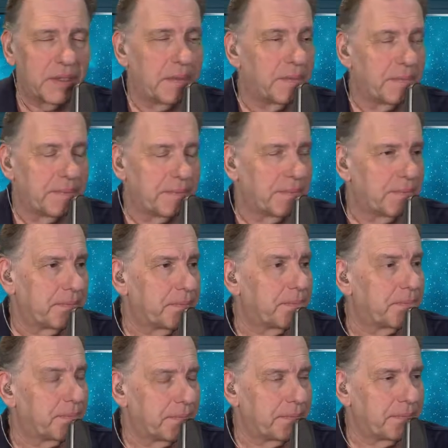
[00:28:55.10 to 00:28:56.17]

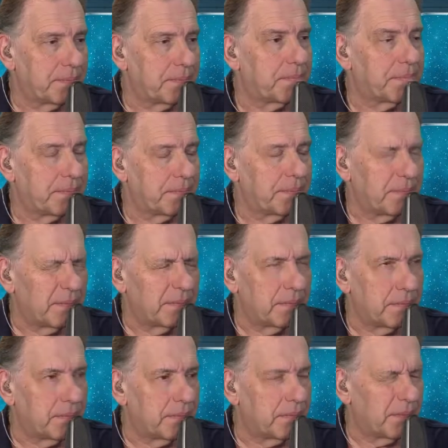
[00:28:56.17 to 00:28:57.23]

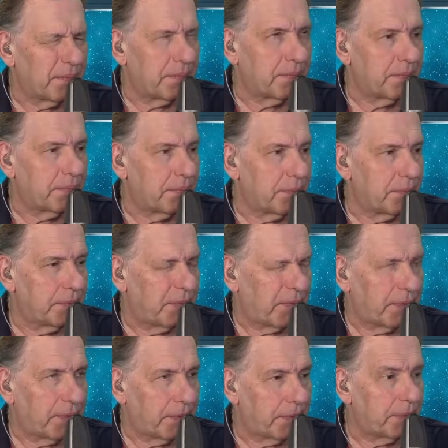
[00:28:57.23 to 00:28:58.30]

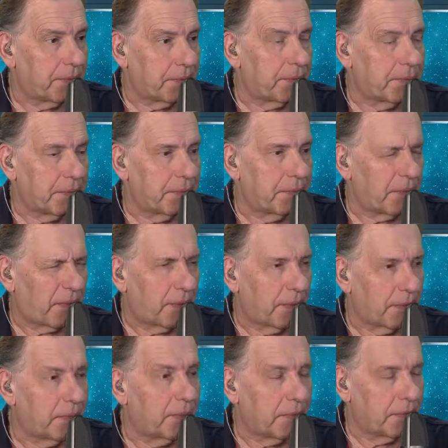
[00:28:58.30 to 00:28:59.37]

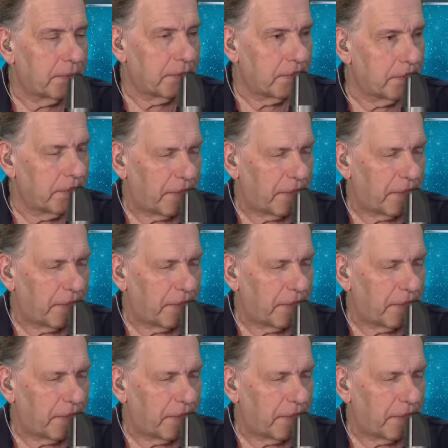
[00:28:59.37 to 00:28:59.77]
(not speaking)